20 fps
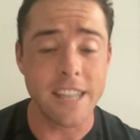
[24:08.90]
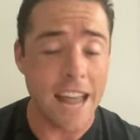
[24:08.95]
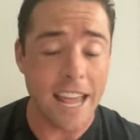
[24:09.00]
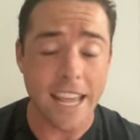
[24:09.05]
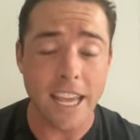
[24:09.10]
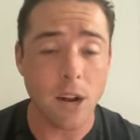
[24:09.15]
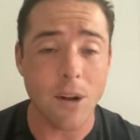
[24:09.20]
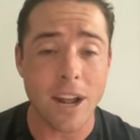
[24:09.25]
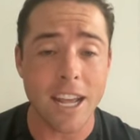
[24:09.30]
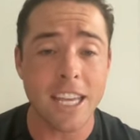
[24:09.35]

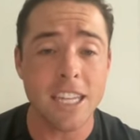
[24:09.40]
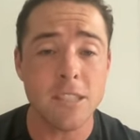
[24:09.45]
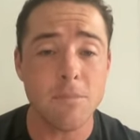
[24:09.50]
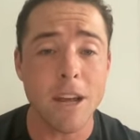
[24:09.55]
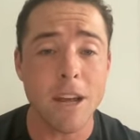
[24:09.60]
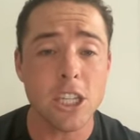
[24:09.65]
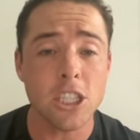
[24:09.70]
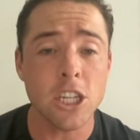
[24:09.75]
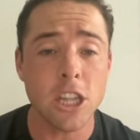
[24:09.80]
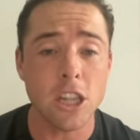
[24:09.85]
you know, he's
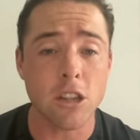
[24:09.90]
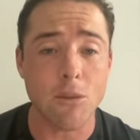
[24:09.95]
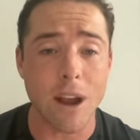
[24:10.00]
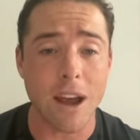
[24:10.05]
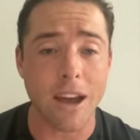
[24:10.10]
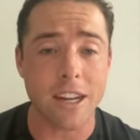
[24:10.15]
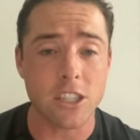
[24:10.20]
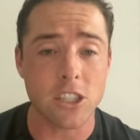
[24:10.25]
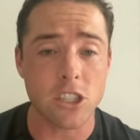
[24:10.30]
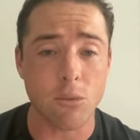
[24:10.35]
mentioned
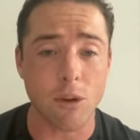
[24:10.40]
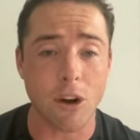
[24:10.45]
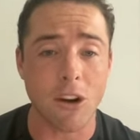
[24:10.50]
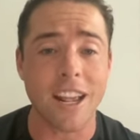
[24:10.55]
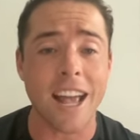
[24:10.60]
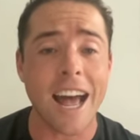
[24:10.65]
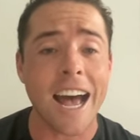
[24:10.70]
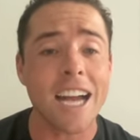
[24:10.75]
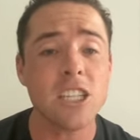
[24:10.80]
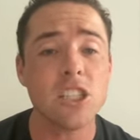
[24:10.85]
throughout his career.
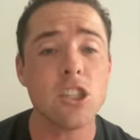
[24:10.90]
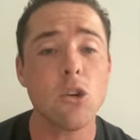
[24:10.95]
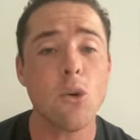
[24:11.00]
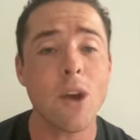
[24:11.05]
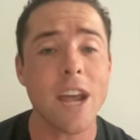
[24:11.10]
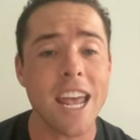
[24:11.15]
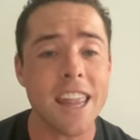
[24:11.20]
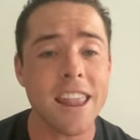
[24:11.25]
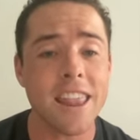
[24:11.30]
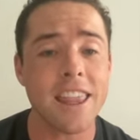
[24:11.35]
Guys who
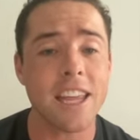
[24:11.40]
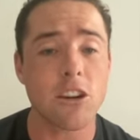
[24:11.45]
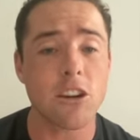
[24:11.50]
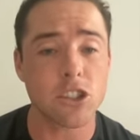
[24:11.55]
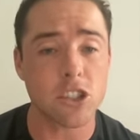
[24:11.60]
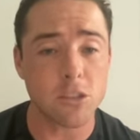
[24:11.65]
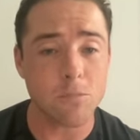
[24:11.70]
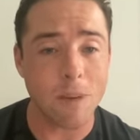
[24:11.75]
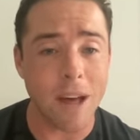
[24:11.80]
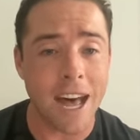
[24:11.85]
hit their
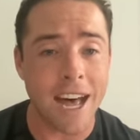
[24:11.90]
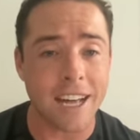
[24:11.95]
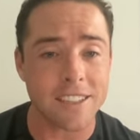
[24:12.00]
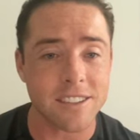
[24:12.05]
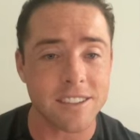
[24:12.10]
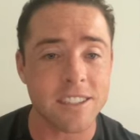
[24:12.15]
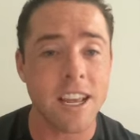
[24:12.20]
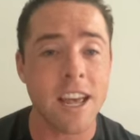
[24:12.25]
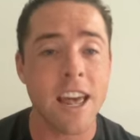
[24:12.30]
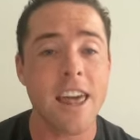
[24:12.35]

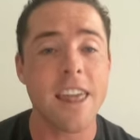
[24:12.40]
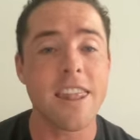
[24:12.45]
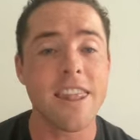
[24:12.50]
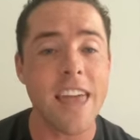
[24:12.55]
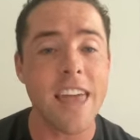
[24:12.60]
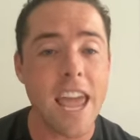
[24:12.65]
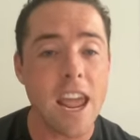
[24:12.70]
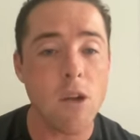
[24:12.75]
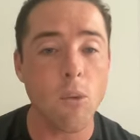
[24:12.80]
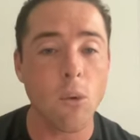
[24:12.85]
spots,
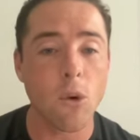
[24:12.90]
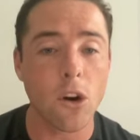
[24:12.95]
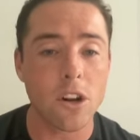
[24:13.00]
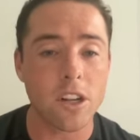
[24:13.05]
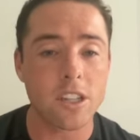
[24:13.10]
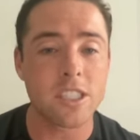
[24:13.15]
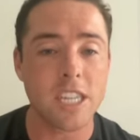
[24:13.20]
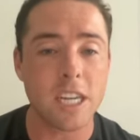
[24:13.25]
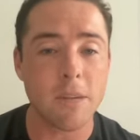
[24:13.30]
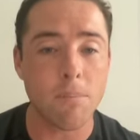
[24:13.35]
they
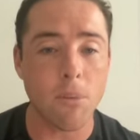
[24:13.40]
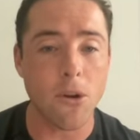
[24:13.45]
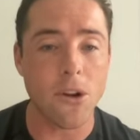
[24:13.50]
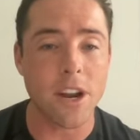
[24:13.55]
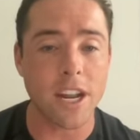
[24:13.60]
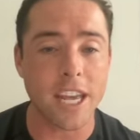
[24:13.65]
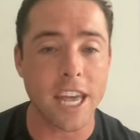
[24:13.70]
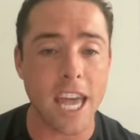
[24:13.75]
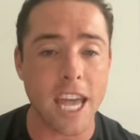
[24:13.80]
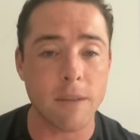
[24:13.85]
work deeper
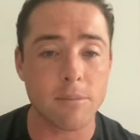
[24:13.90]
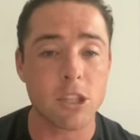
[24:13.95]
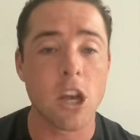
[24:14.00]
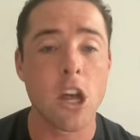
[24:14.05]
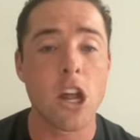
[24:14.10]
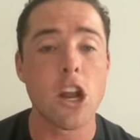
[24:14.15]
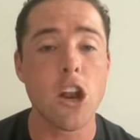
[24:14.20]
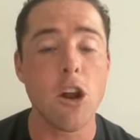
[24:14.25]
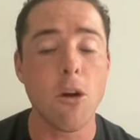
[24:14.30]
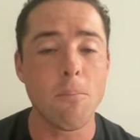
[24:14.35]
into games.
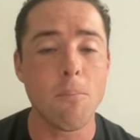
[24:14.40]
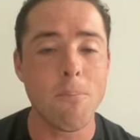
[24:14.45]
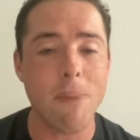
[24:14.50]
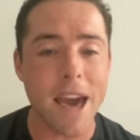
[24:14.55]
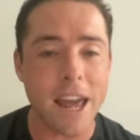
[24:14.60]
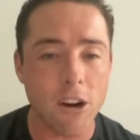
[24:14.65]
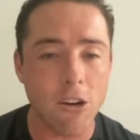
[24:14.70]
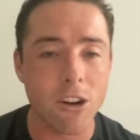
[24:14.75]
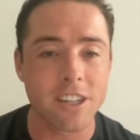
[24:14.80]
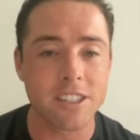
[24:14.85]
No
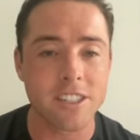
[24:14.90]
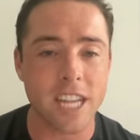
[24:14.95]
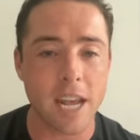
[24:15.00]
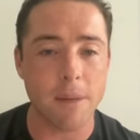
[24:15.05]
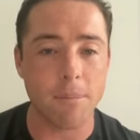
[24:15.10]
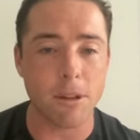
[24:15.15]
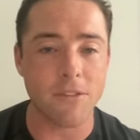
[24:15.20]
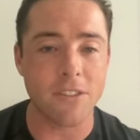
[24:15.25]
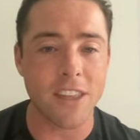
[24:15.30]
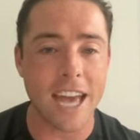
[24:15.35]
better
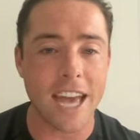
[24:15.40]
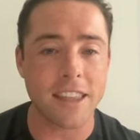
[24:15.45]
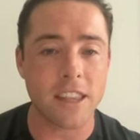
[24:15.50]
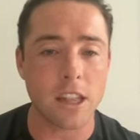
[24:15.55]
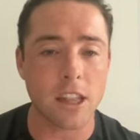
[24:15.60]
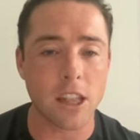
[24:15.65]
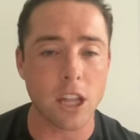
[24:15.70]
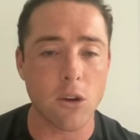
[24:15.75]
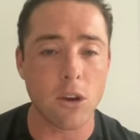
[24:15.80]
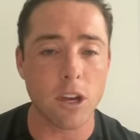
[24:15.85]
example of that
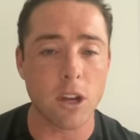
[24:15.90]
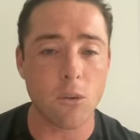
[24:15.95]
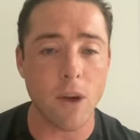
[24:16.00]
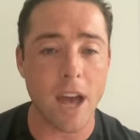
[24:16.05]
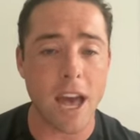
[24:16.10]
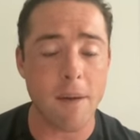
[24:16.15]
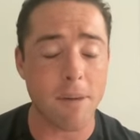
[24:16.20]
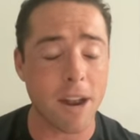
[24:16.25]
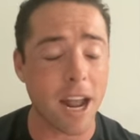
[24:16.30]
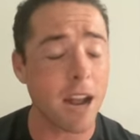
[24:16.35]
than Logan
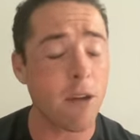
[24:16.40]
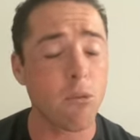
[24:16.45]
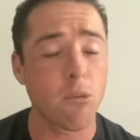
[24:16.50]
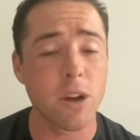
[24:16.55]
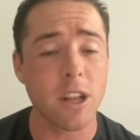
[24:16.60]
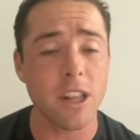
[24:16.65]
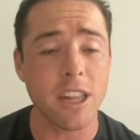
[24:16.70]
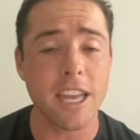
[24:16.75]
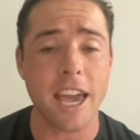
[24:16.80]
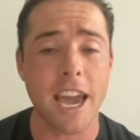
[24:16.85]
Webb. And I
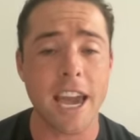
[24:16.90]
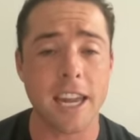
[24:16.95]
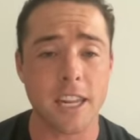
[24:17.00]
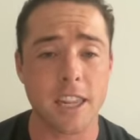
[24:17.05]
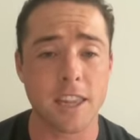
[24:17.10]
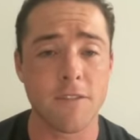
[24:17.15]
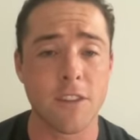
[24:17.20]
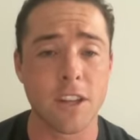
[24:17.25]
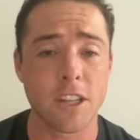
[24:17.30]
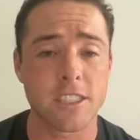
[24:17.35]
really hated
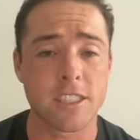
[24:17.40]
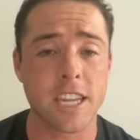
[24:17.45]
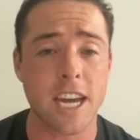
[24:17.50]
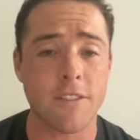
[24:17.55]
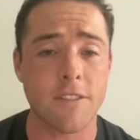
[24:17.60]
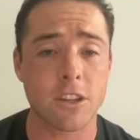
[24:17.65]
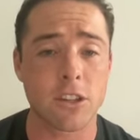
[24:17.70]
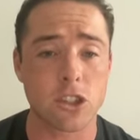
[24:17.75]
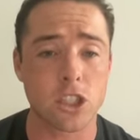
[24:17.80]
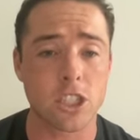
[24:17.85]
the
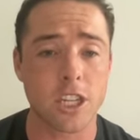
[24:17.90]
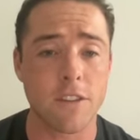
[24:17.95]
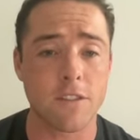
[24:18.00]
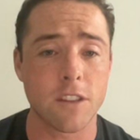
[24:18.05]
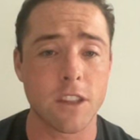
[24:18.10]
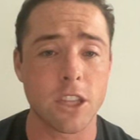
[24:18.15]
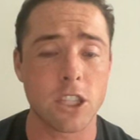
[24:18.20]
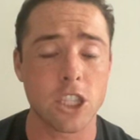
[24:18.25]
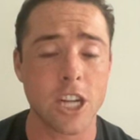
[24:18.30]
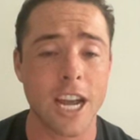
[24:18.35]
philosophical shift
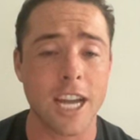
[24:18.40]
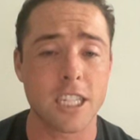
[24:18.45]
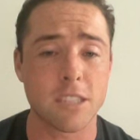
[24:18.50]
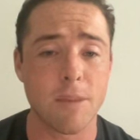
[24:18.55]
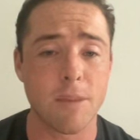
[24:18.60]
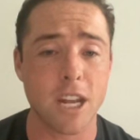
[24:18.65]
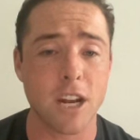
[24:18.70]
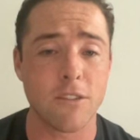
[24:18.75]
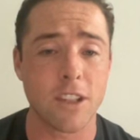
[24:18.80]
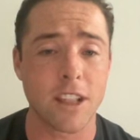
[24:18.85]
that the Giants
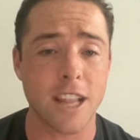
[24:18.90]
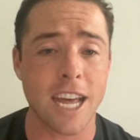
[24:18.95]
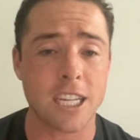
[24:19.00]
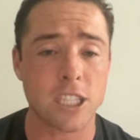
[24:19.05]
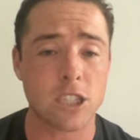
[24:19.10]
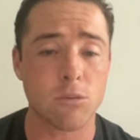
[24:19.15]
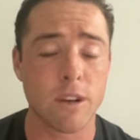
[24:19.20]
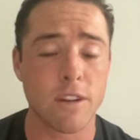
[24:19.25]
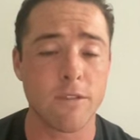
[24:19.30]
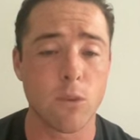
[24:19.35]
made over the
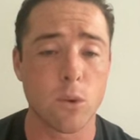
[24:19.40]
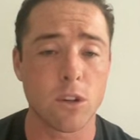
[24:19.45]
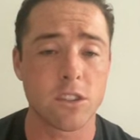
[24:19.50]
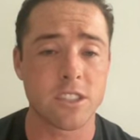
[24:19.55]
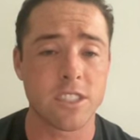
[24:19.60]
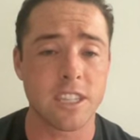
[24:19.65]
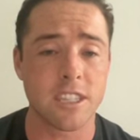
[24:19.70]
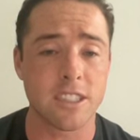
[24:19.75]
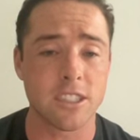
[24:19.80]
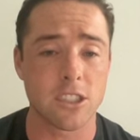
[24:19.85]
last 3-4
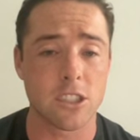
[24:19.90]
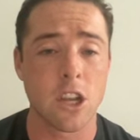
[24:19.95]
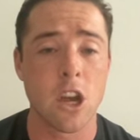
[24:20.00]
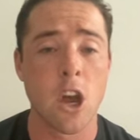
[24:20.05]
seasons,